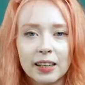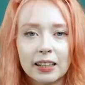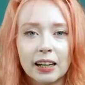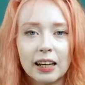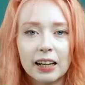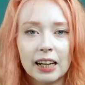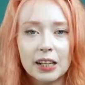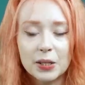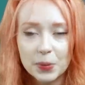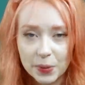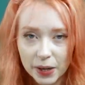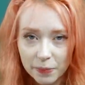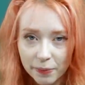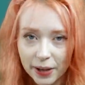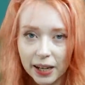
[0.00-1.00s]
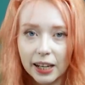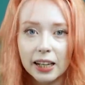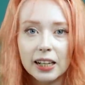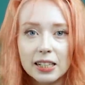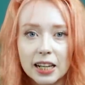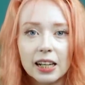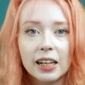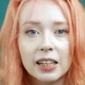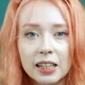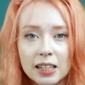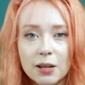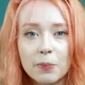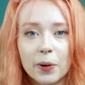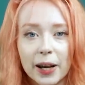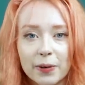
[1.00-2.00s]
I get to work by taking the
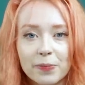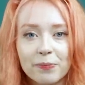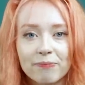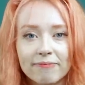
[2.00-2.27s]
subway.